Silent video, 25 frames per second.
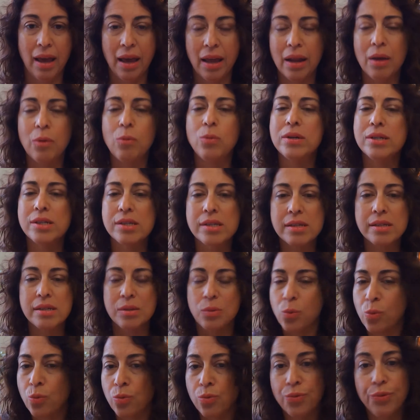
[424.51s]
and it was
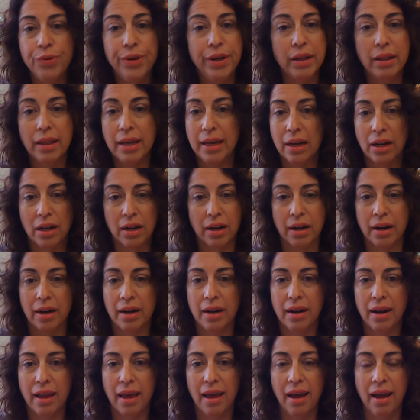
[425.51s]
really
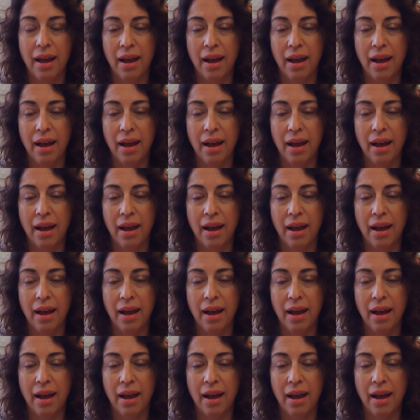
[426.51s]
hard.